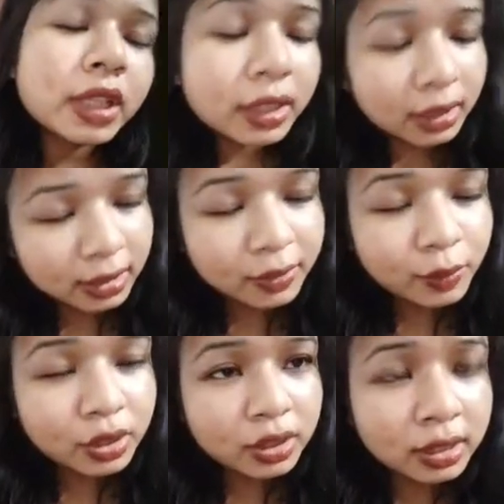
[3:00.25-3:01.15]
This
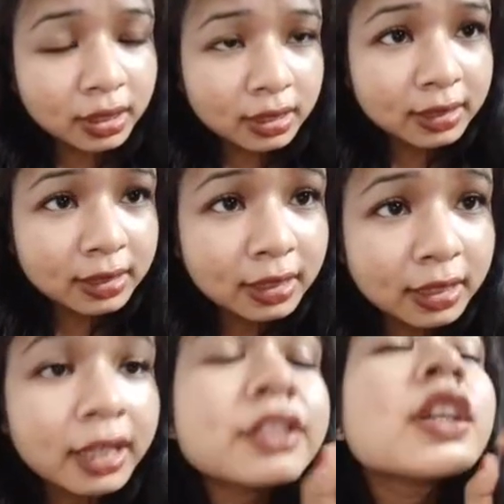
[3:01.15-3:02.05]
was in this
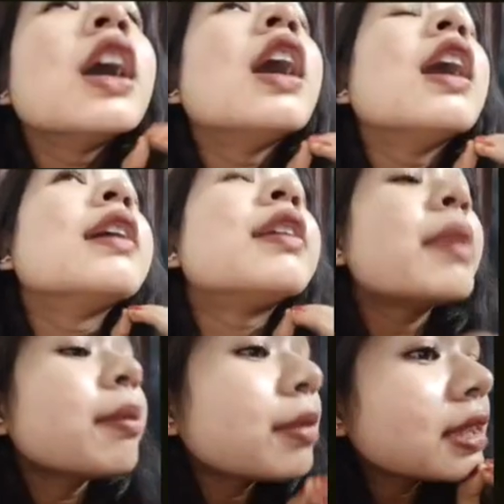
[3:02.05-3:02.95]
age.
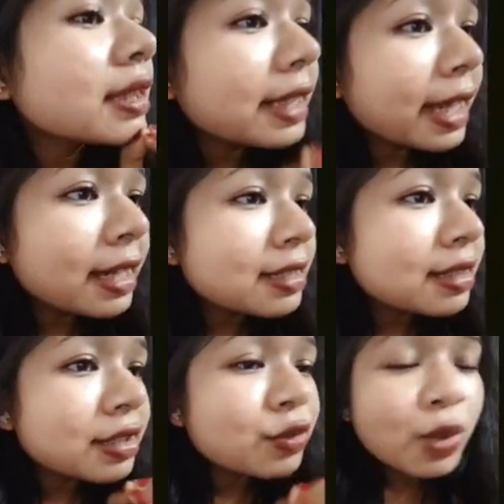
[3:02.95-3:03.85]
Remember the dates.
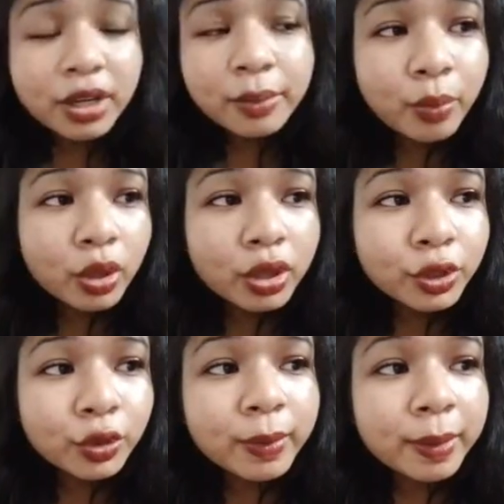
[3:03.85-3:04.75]
It's very important
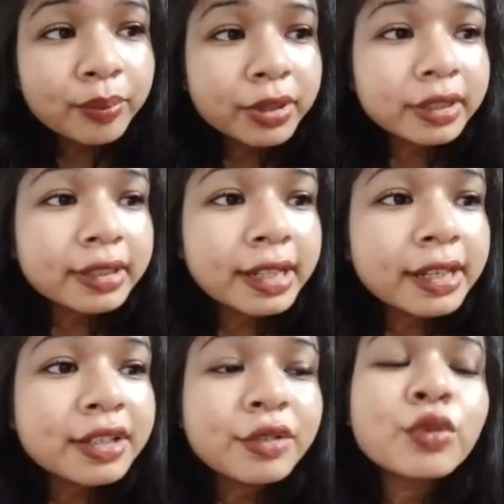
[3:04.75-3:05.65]
to remember the
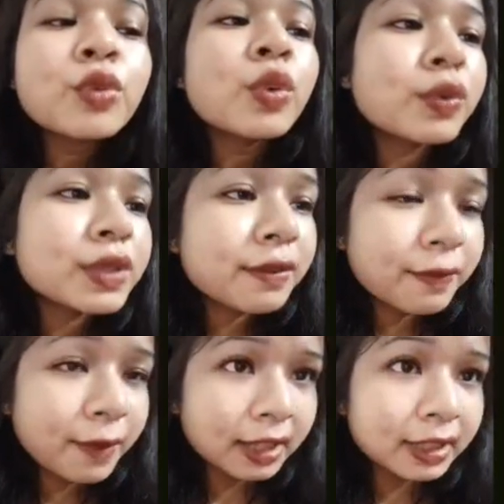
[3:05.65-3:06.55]
dates and know what was the
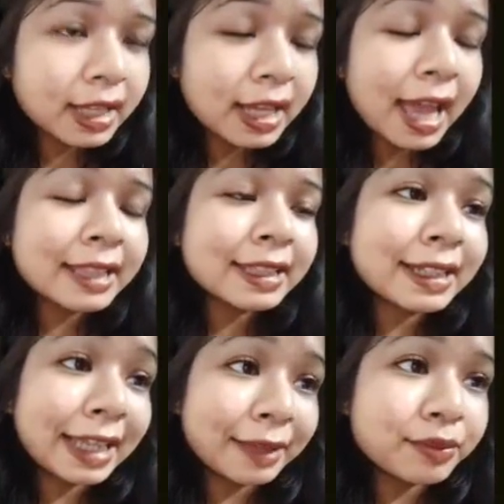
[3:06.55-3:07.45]
fact and the
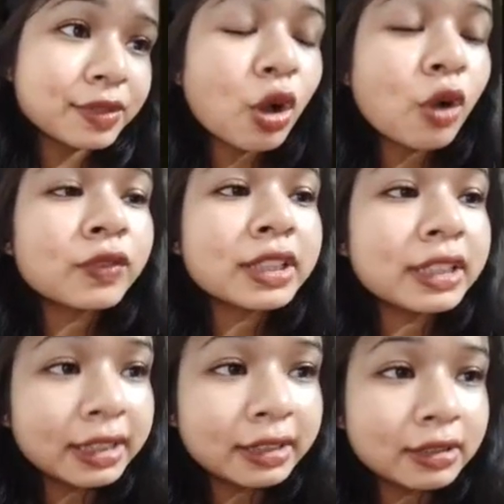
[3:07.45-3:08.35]
names of the
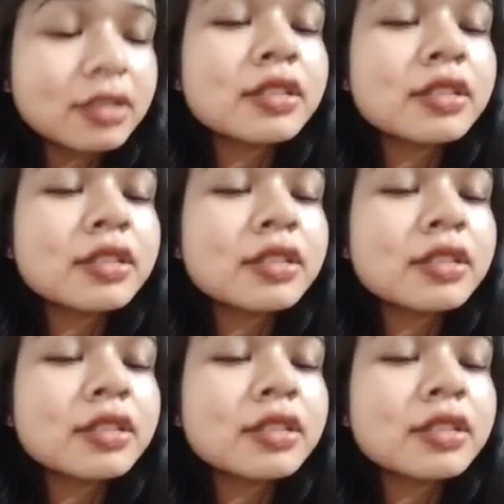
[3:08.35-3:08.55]
leaders